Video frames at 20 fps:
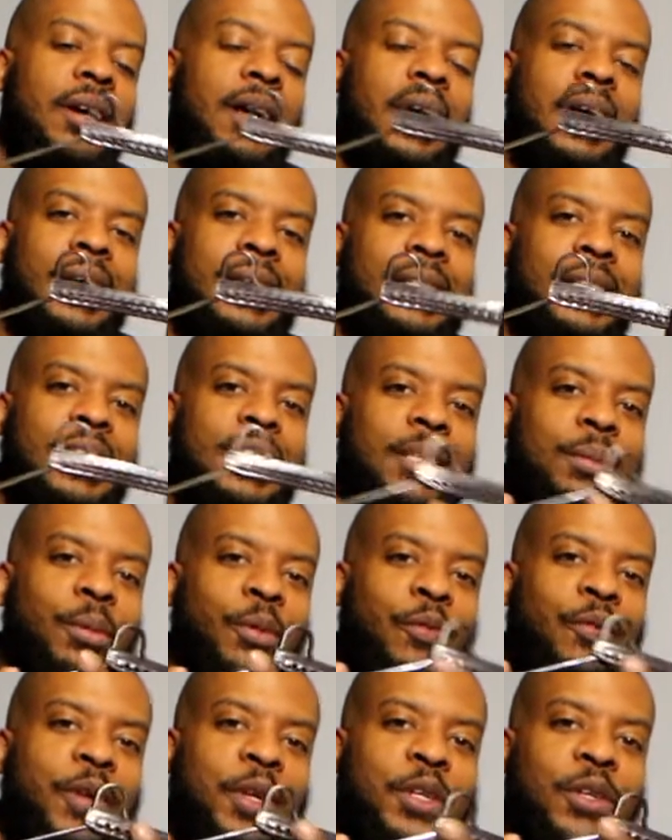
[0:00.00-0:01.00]
adjustable
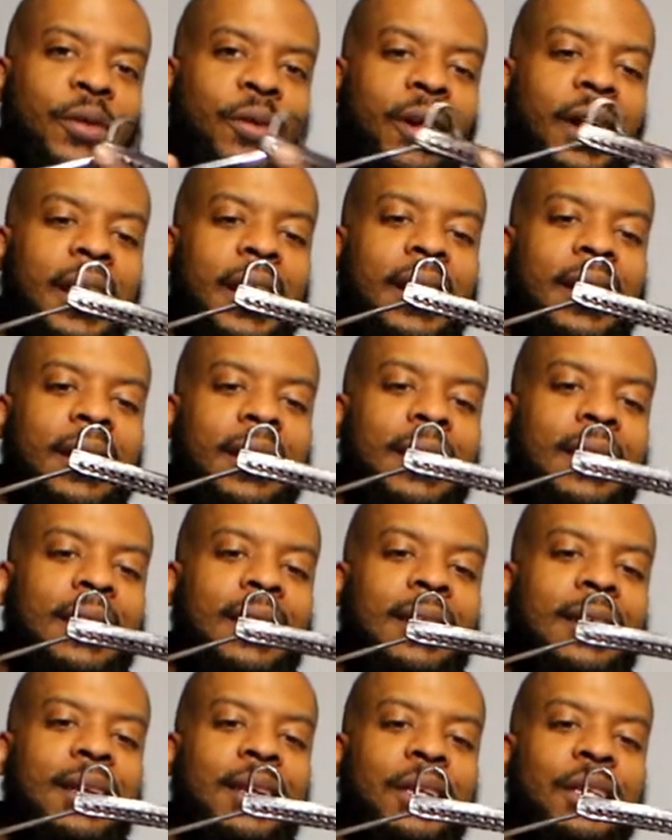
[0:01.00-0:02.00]
feature right here
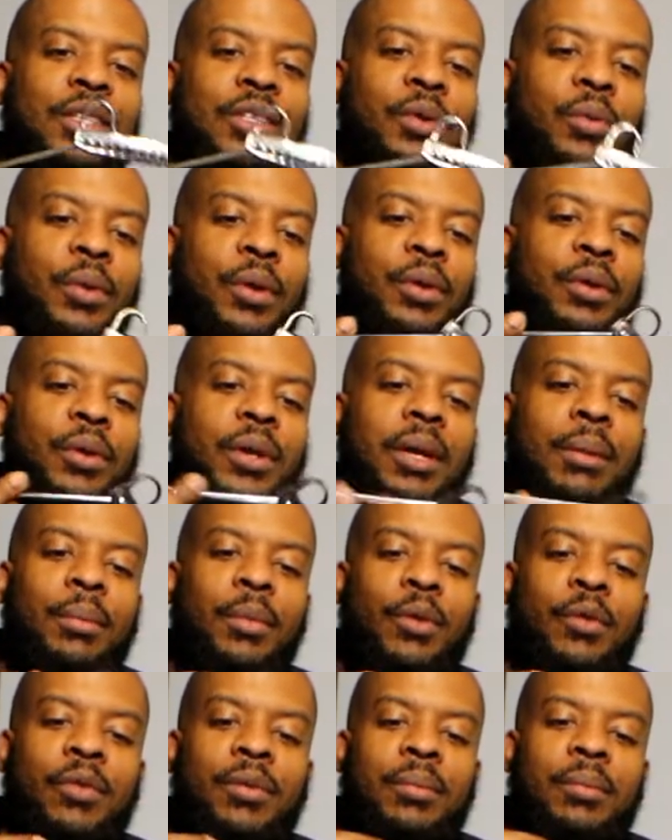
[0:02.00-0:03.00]
to where you can
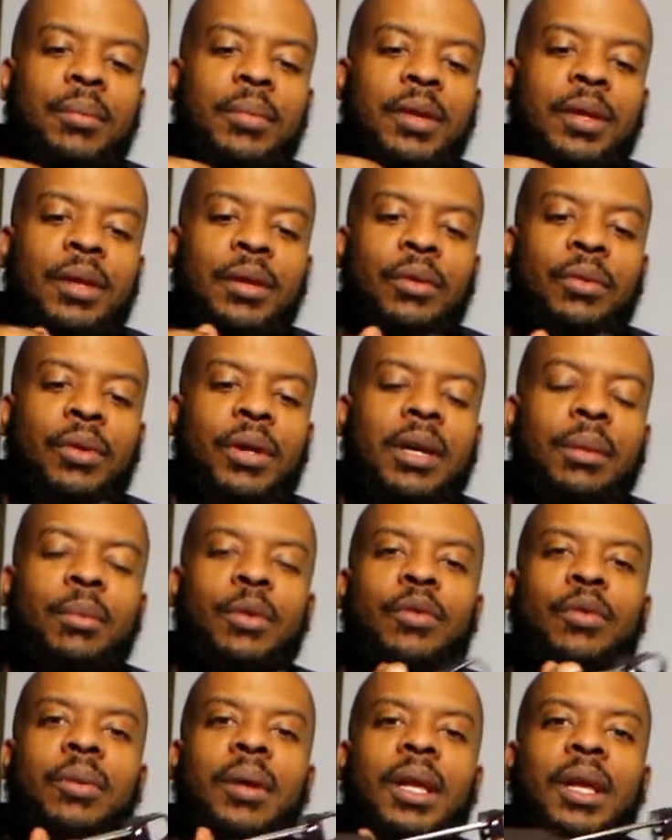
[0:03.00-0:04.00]
move them you can
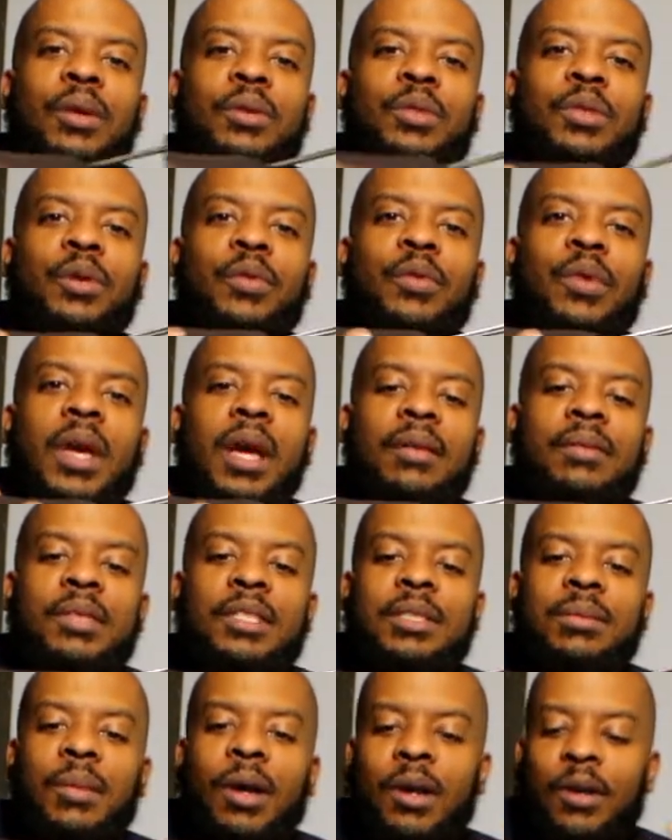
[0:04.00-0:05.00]
move them closer if you have a
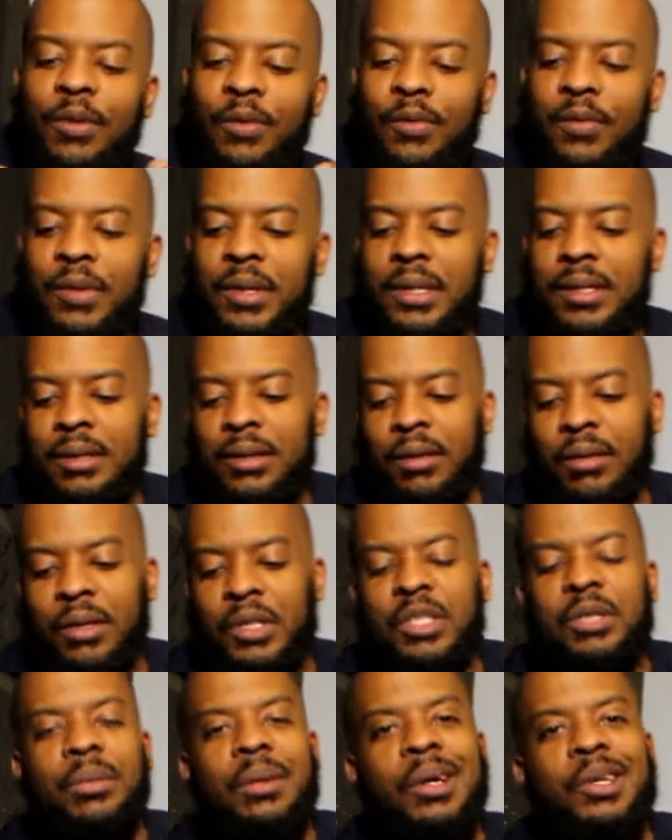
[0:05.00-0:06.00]
smaller foot or a
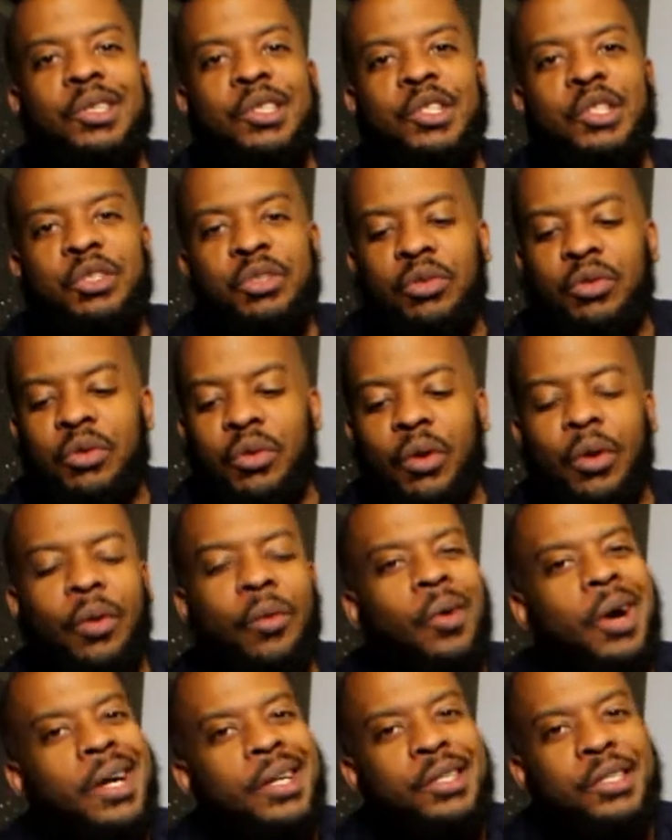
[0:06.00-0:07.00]
smaller shoe or a
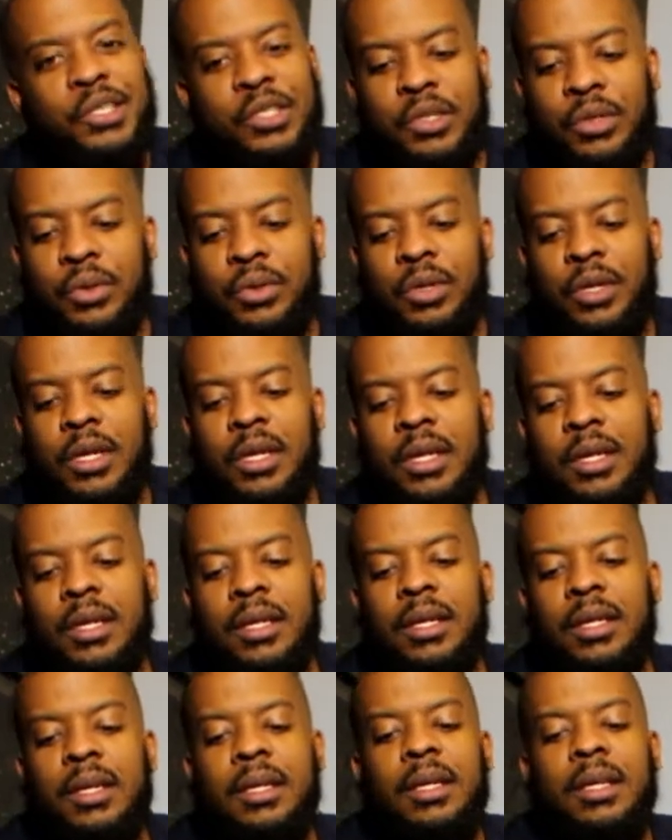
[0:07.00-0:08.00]
wider shoe
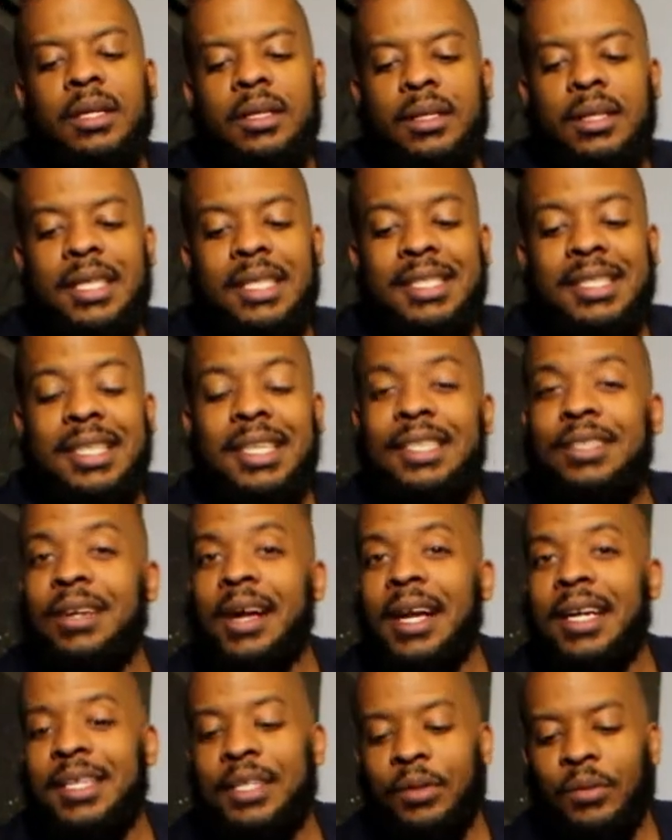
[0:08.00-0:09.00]
these things are
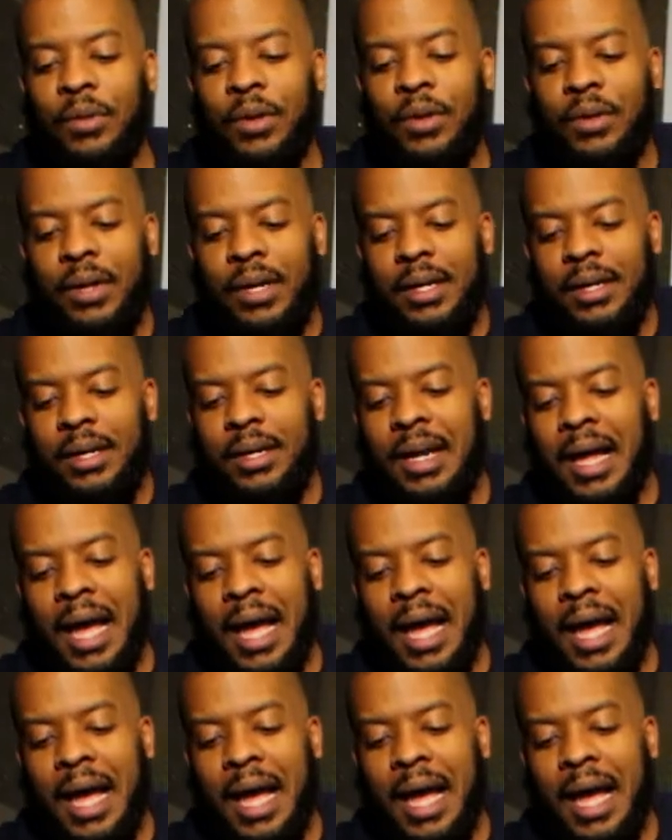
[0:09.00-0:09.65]
actually real good.